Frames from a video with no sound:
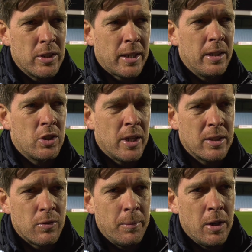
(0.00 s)
taking a
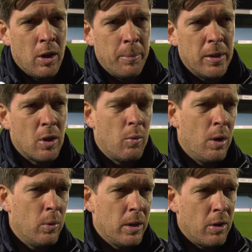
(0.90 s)
chance from the arm, and you've got
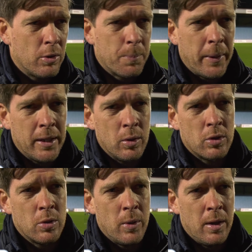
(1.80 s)
Rollin on
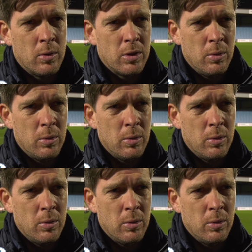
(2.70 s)
peanuts as well.